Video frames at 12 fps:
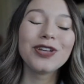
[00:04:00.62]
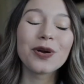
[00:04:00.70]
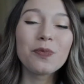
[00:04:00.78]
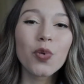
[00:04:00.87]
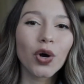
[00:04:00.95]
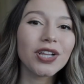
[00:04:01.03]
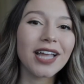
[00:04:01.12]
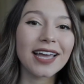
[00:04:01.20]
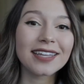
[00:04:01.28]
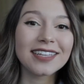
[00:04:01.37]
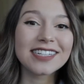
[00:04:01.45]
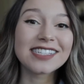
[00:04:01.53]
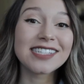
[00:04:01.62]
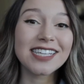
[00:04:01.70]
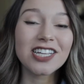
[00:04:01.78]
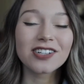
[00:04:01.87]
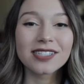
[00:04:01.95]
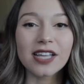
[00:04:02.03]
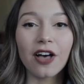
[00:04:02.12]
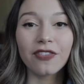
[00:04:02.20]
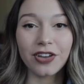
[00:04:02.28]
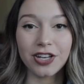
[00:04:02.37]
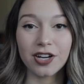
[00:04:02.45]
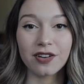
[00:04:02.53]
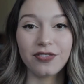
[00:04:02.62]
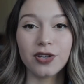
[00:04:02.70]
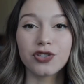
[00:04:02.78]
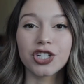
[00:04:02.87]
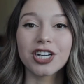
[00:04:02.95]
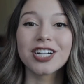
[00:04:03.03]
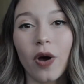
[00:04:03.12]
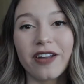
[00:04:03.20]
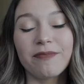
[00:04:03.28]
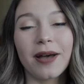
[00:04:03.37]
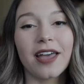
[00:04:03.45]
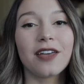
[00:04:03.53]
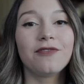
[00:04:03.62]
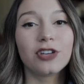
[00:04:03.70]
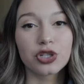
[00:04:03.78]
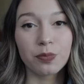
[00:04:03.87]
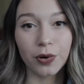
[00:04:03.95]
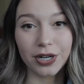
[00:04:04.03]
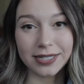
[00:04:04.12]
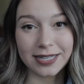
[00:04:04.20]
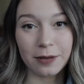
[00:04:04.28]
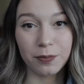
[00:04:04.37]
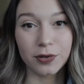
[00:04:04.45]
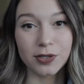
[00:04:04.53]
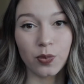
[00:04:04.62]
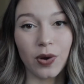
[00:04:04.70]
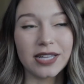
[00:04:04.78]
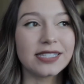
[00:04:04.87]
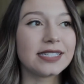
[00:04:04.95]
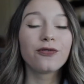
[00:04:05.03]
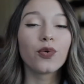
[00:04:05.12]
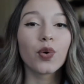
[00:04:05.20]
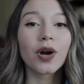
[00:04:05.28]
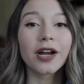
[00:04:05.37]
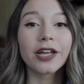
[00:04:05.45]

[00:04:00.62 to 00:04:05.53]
you're more likely to see yourself in your future. One of my vision board examples was for